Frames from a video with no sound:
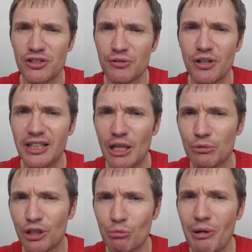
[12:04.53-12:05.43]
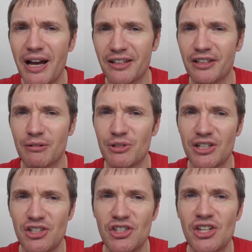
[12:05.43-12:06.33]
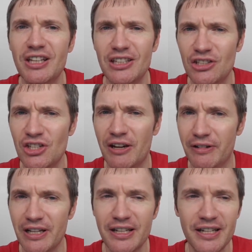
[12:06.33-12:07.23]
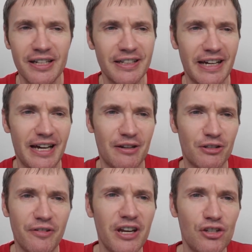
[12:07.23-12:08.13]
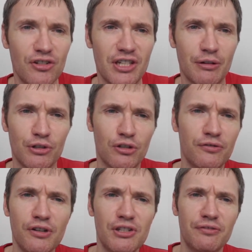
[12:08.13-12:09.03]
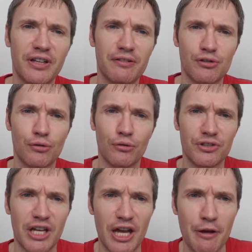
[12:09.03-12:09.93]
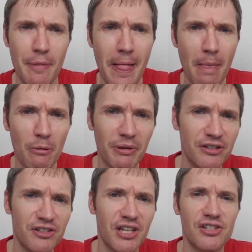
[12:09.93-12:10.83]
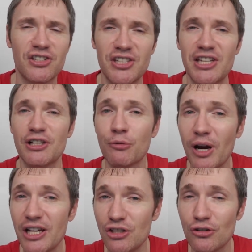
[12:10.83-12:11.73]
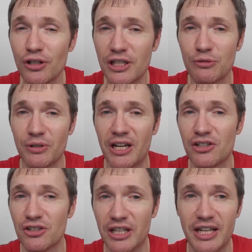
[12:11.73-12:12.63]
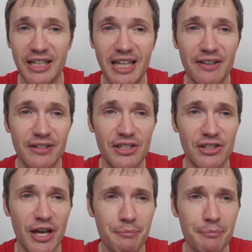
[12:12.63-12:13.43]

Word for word: because it was only labelled on the back that it was actually chili cherry. So very interesting that one. Confusing flavour result. The pleasure, texture and taste. I quite enjoyed this one actually, and I gave this